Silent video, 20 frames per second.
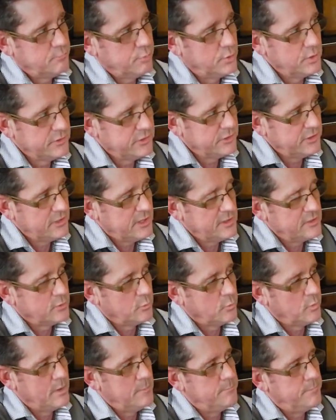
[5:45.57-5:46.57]
puts it on the
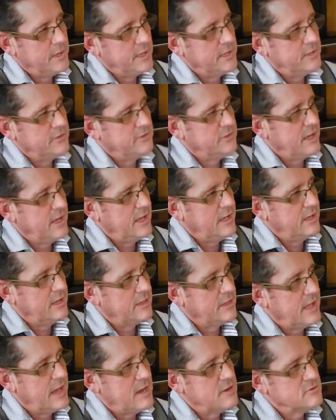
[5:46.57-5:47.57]
web page, and
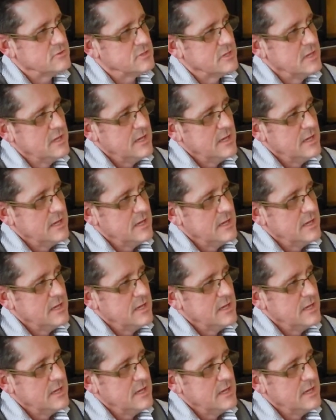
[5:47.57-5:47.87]
allows